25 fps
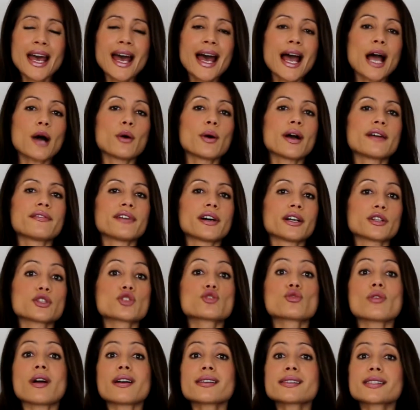However,
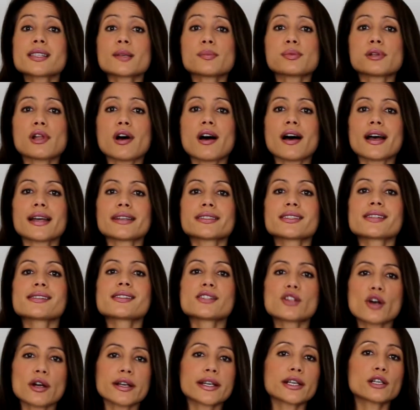drug supply does
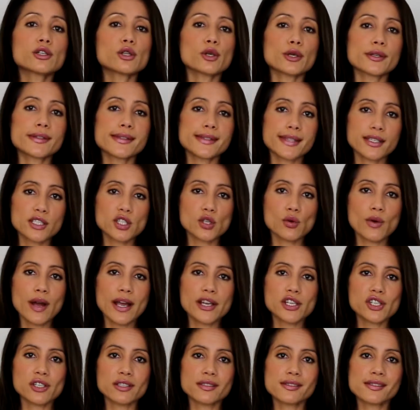not include
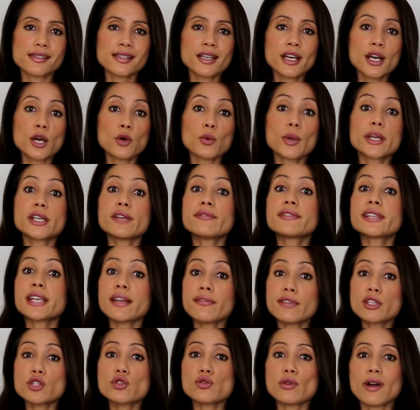situations where you've
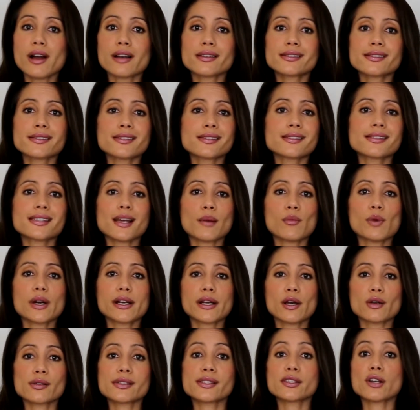given drugs to someone
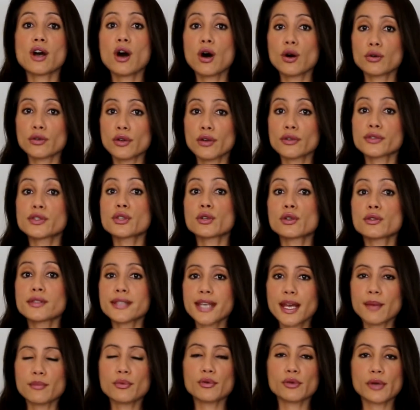else to hold on to
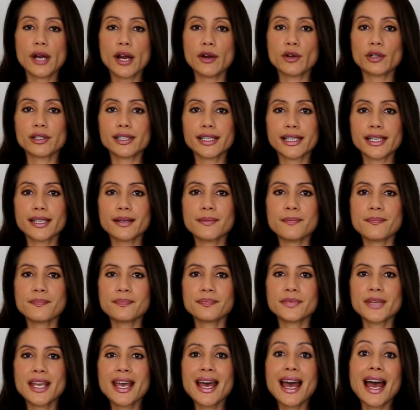temporarily,
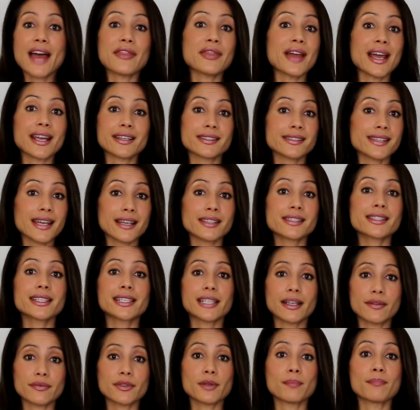and they intend to
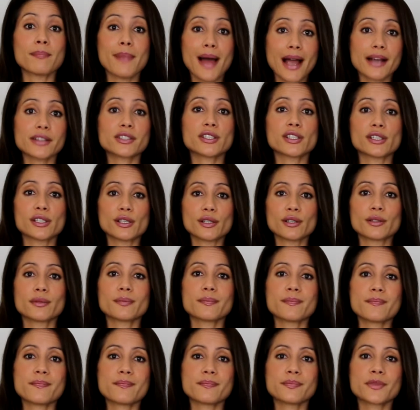give them back to
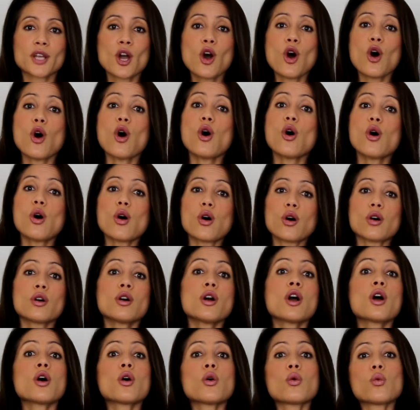you, or
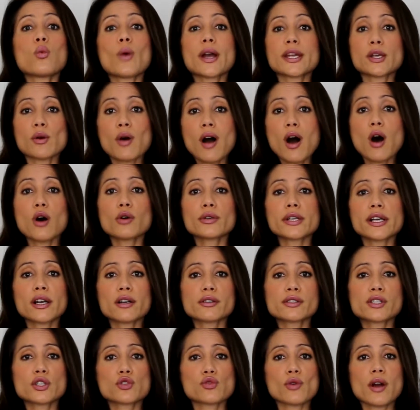where you are holding
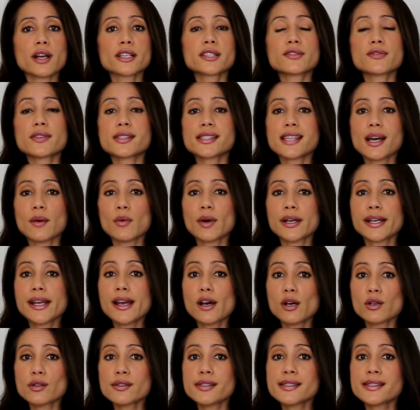onto drugs for someone
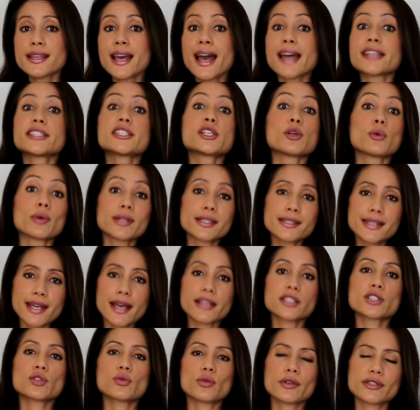else and you
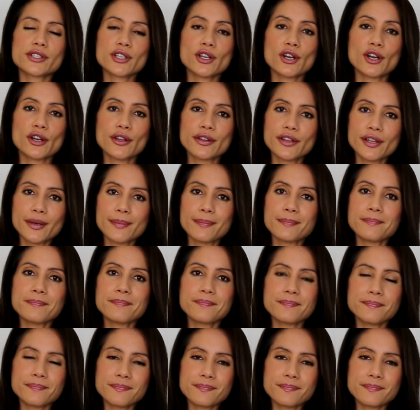intend to return them.